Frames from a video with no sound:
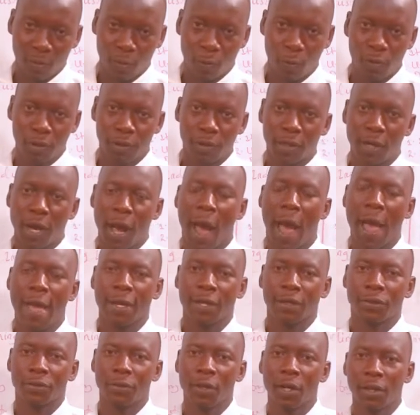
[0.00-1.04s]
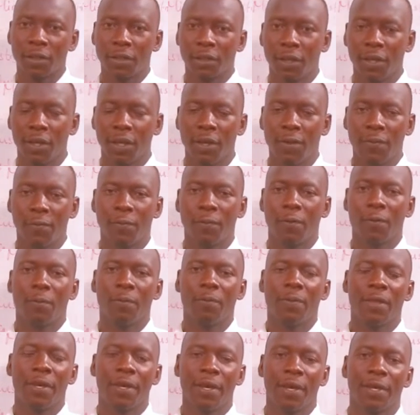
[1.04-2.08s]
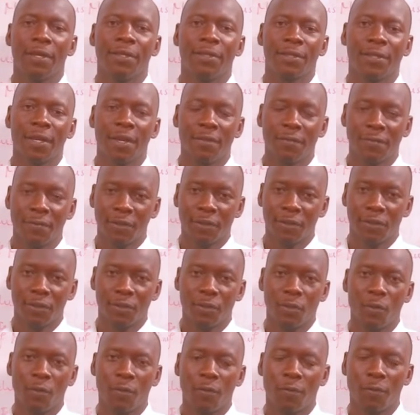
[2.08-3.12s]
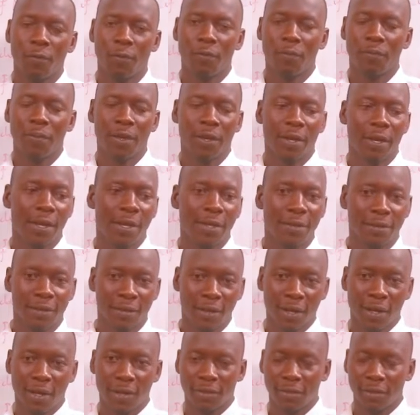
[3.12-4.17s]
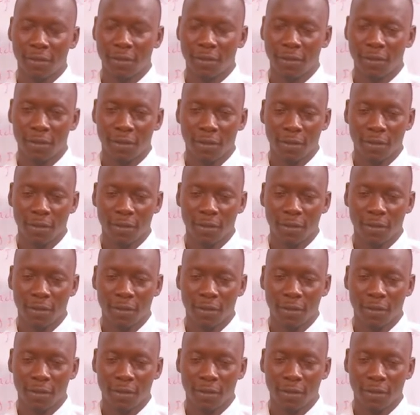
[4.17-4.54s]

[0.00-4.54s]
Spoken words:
which are extracted from the earth's surface or from the earth's crust